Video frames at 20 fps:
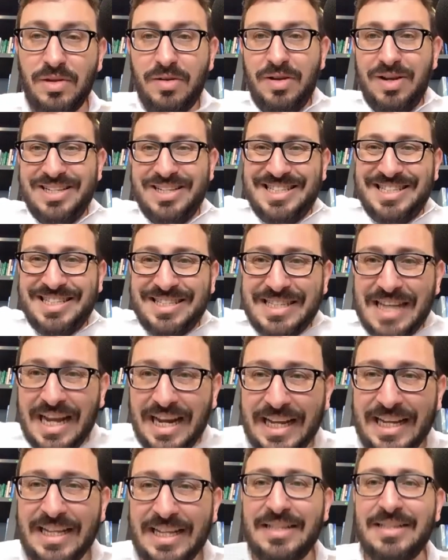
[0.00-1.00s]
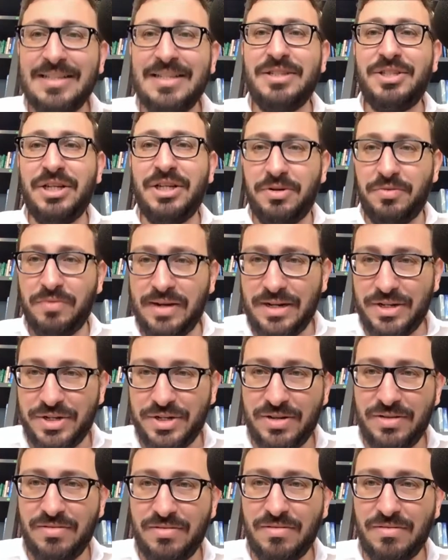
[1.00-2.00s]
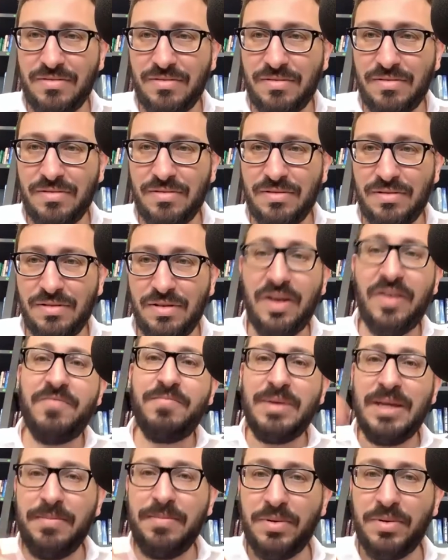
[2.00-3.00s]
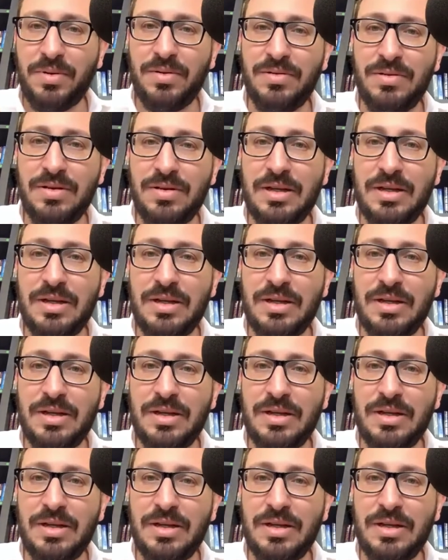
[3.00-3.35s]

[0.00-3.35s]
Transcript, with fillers: a second generation of people